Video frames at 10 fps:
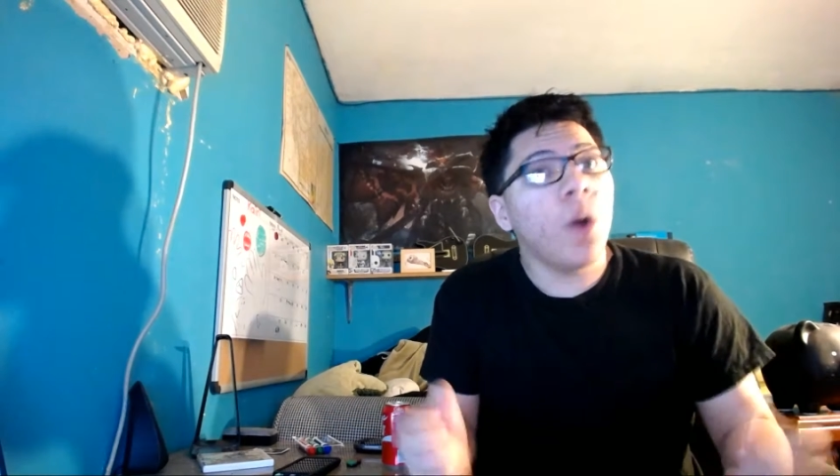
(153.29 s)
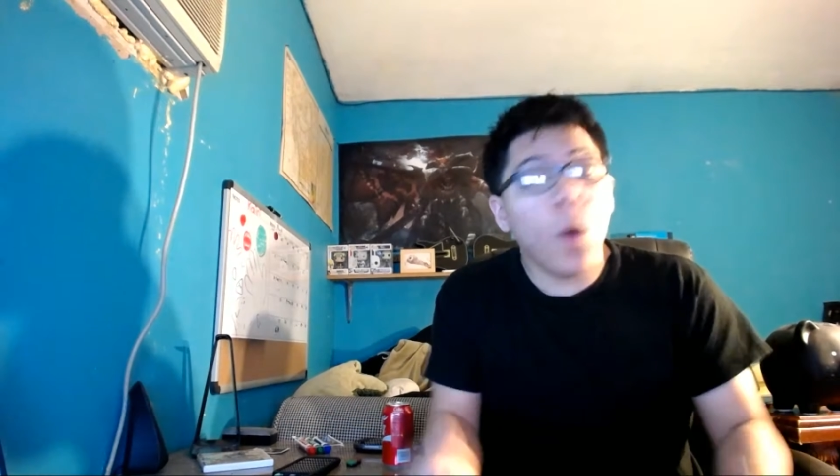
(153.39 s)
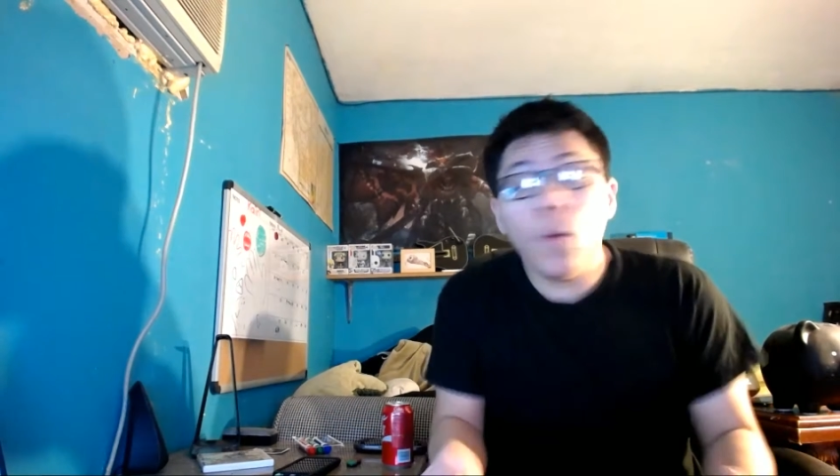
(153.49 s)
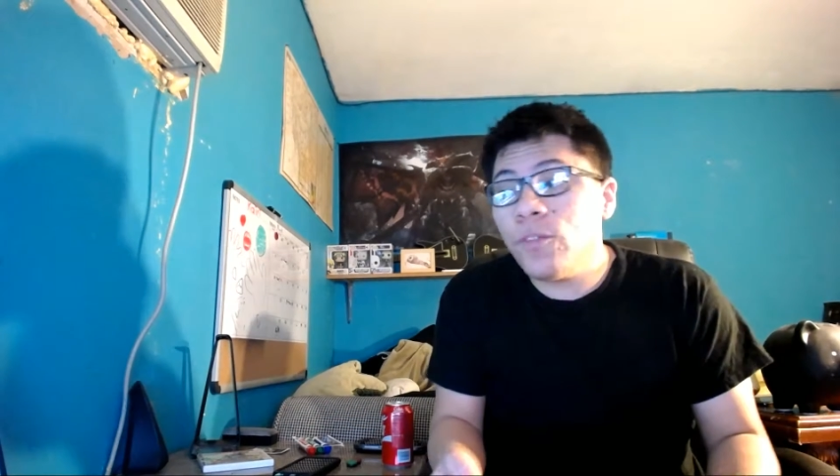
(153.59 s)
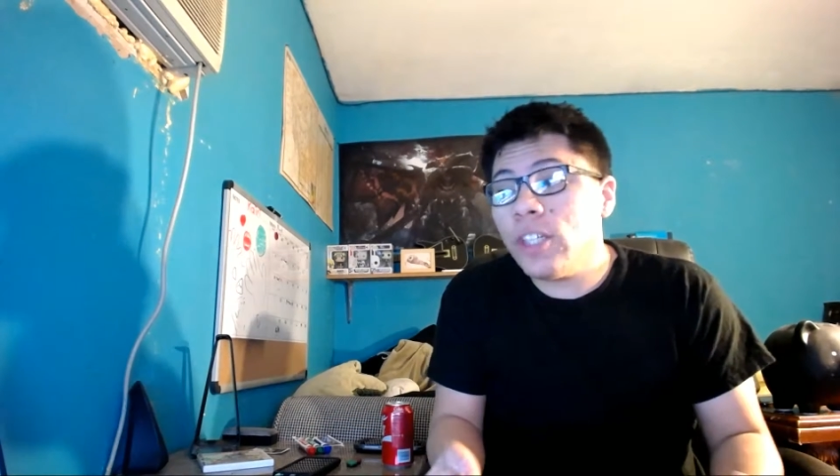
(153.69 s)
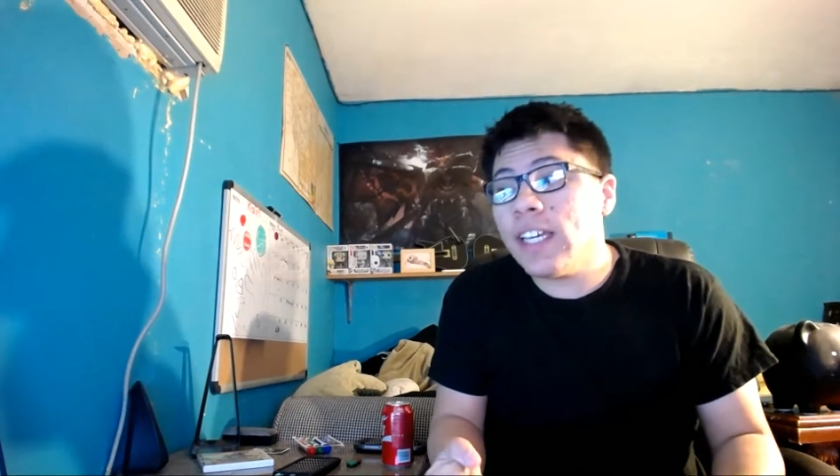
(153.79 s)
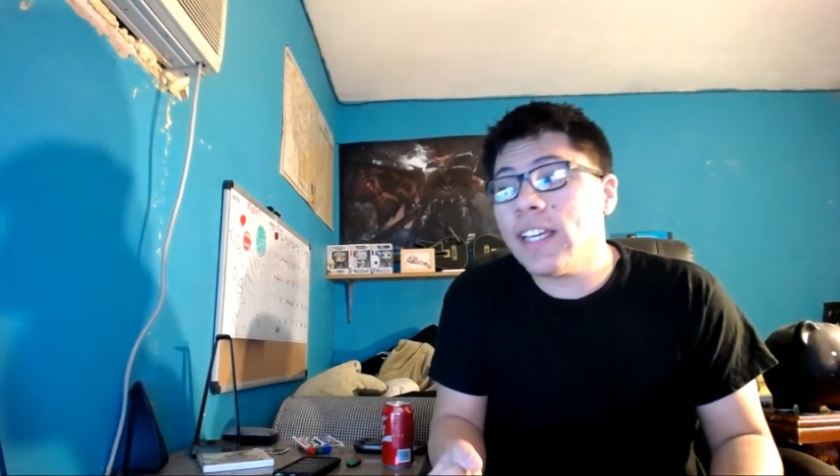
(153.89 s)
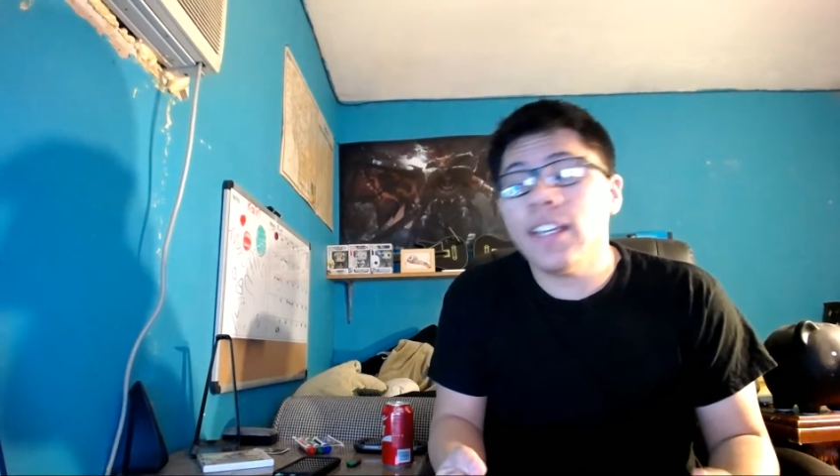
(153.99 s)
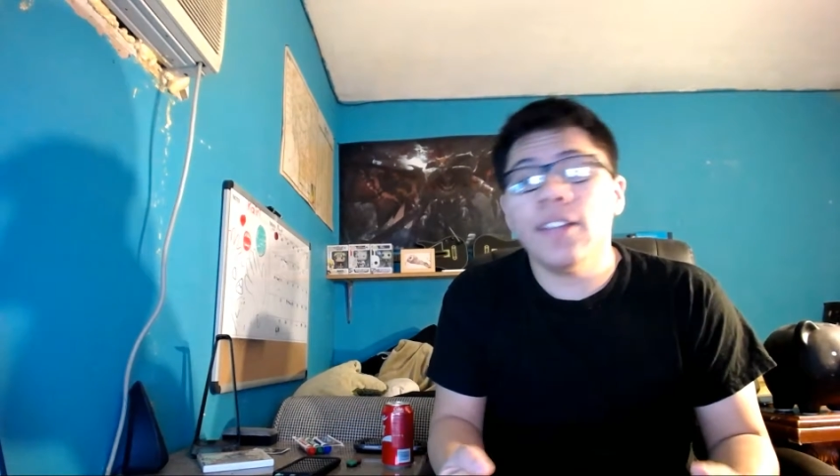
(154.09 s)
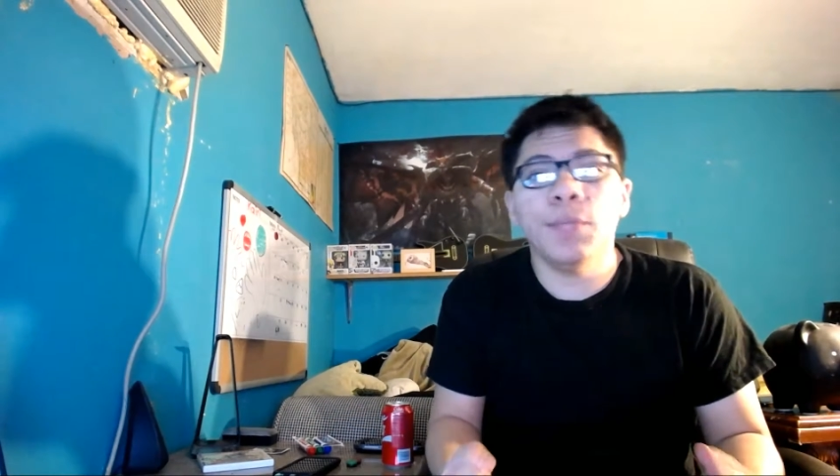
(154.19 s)

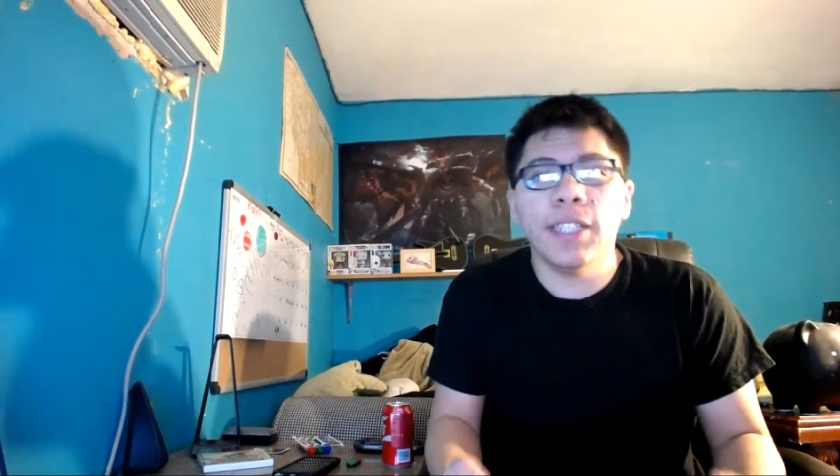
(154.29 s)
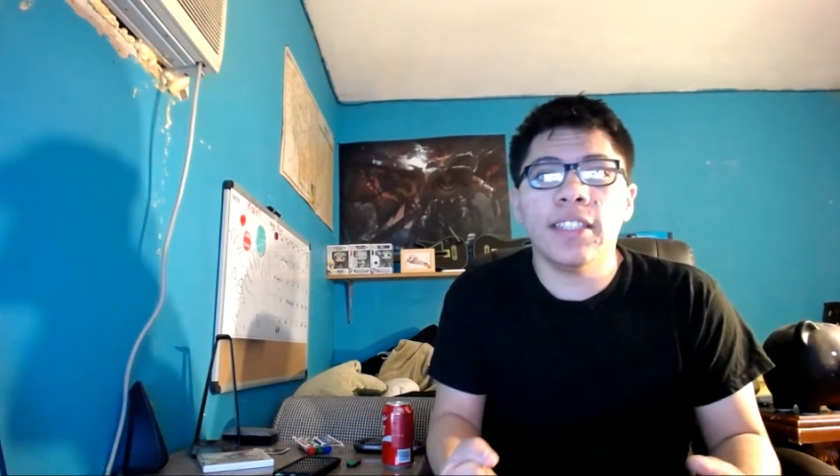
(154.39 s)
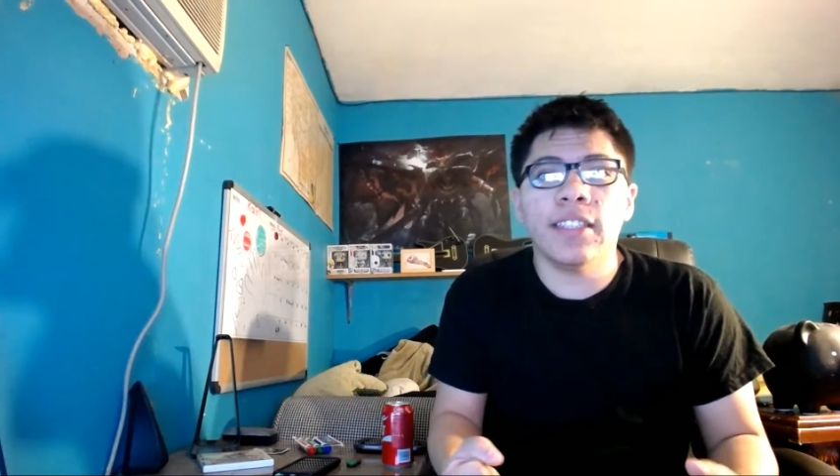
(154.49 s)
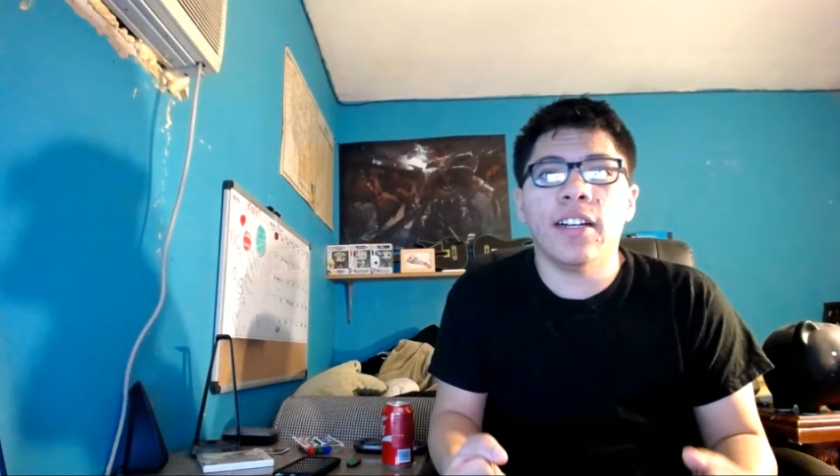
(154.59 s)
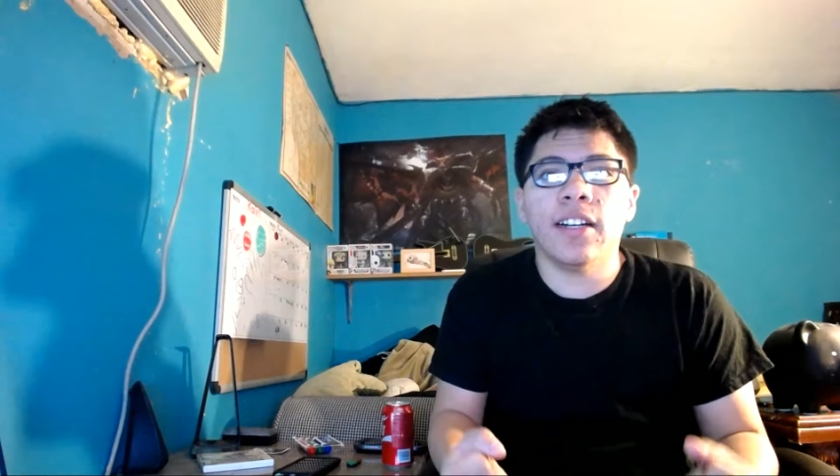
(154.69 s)
Hopefully, we get